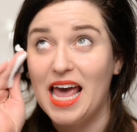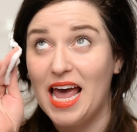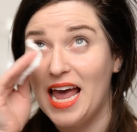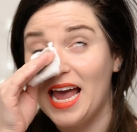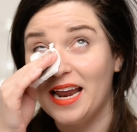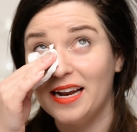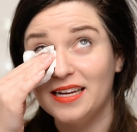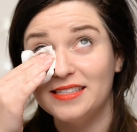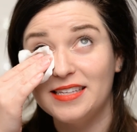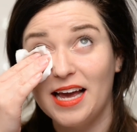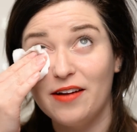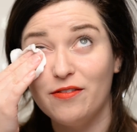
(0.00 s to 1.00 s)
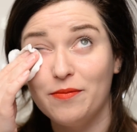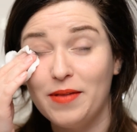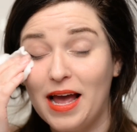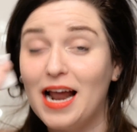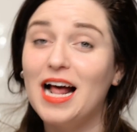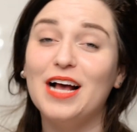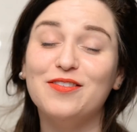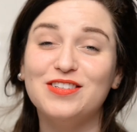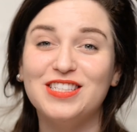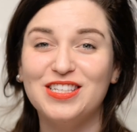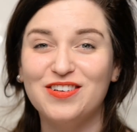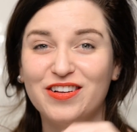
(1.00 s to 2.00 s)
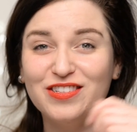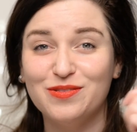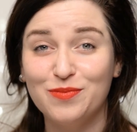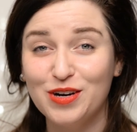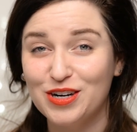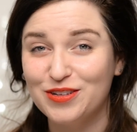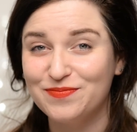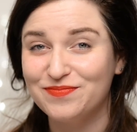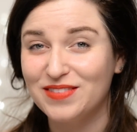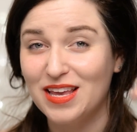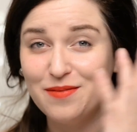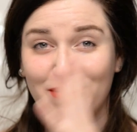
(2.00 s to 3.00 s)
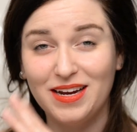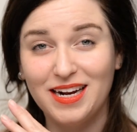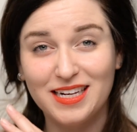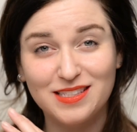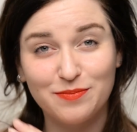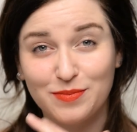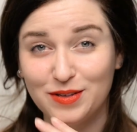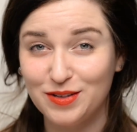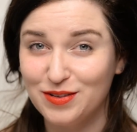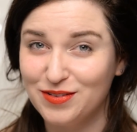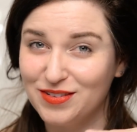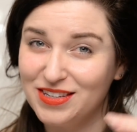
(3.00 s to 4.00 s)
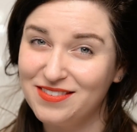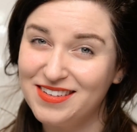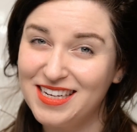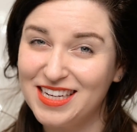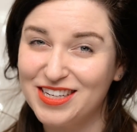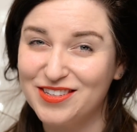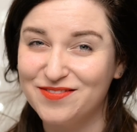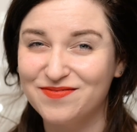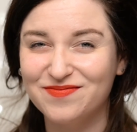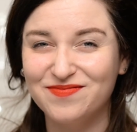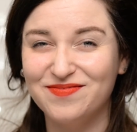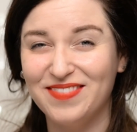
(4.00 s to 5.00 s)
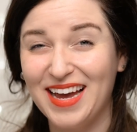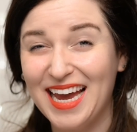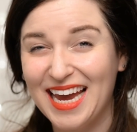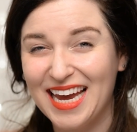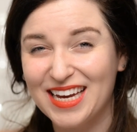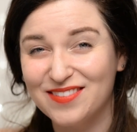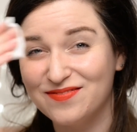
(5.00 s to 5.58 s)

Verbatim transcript: And aside from that, I will see you all tomorrow in my next beauty video. Bye!